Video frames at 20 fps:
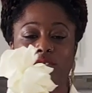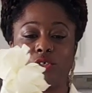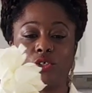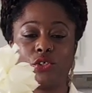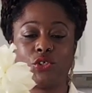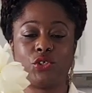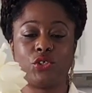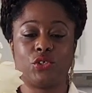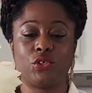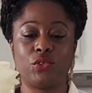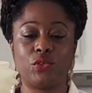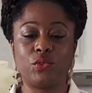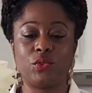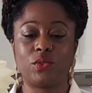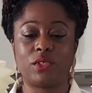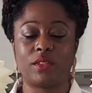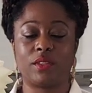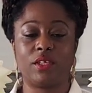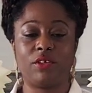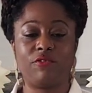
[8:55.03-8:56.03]
to
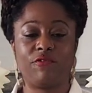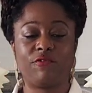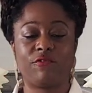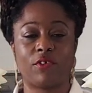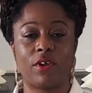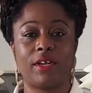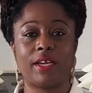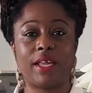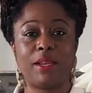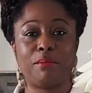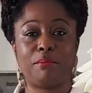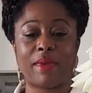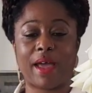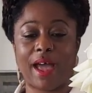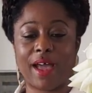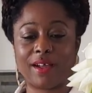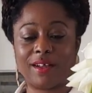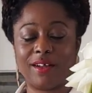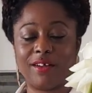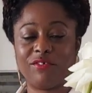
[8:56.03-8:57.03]
choose the front and
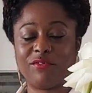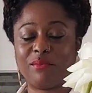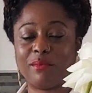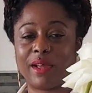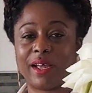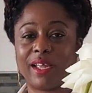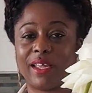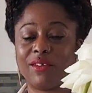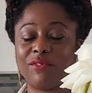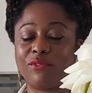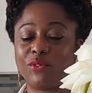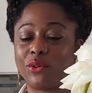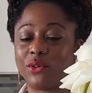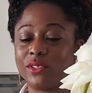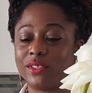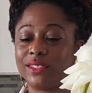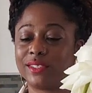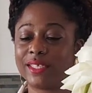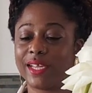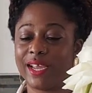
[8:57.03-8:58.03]
back of my floral
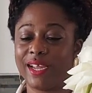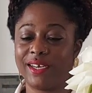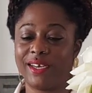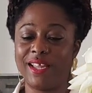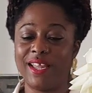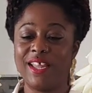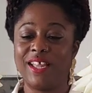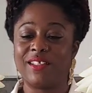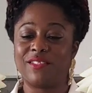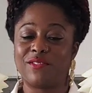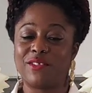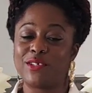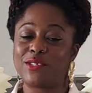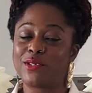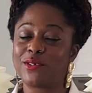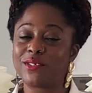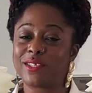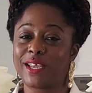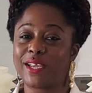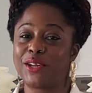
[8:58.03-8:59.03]
design. This
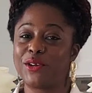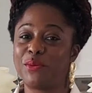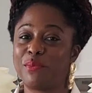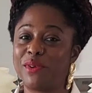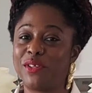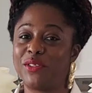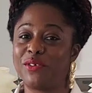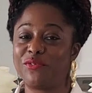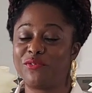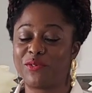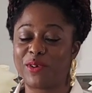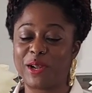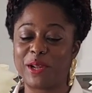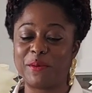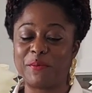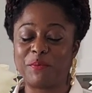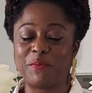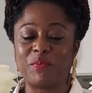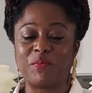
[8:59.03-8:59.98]
looks like it'll be the front.